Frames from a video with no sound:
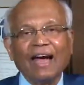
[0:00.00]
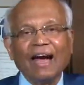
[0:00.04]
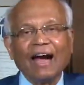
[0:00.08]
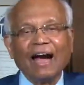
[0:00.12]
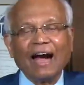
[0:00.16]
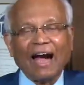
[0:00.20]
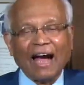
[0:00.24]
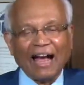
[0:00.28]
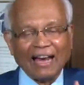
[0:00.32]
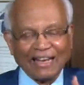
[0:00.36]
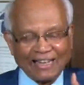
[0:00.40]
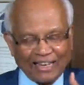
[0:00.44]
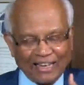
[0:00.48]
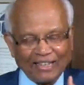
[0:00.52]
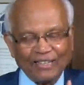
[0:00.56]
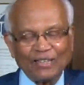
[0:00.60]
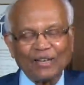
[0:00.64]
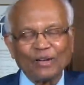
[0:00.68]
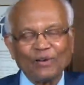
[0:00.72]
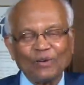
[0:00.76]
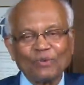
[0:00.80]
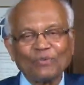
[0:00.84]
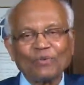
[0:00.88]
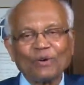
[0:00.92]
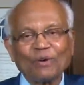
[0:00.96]
I can tell
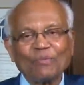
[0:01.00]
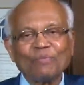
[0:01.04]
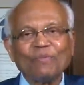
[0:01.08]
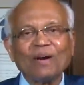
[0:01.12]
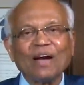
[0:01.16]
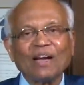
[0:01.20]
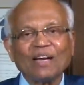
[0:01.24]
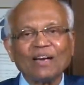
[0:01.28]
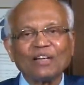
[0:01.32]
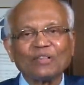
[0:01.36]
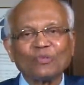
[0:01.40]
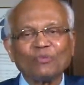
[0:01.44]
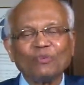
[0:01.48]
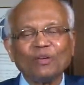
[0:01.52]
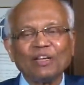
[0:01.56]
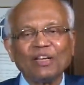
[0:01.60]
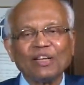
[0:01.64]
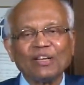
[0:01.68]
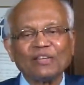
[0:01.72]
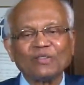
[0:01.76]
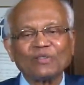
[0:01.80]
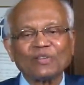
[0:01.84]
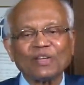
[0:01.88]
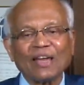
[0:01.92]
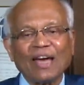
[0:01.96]
you from my
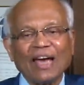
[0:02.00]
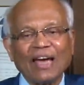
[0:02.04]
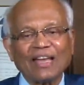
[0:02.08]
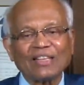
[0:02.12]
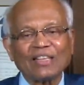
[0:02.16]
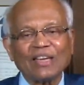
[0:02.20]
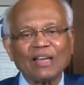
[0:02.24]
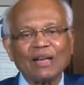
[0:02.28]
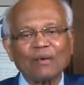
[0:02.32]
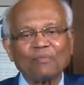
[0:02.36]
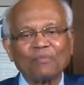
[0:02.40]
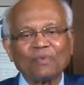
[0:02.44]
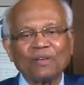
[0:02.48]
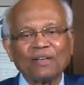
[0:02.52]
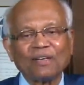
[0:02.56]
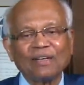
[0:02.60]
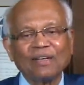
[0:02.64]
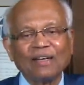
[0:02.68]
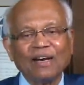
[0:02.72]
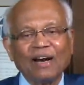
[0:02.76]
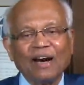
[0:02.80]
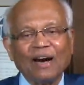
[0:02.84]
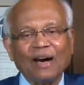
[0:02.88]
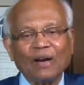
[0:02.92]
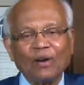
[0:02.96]
experience, has helped
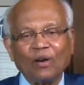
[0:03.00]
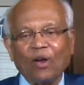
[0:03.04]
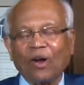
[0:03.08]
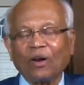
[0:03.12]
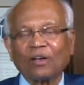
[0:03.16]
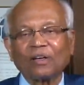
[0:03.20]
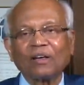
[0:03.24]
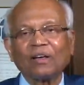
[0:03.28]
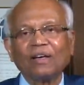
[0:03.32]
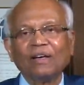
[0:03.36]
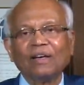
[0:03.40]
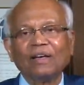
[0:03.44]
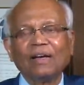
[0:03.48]
a lot.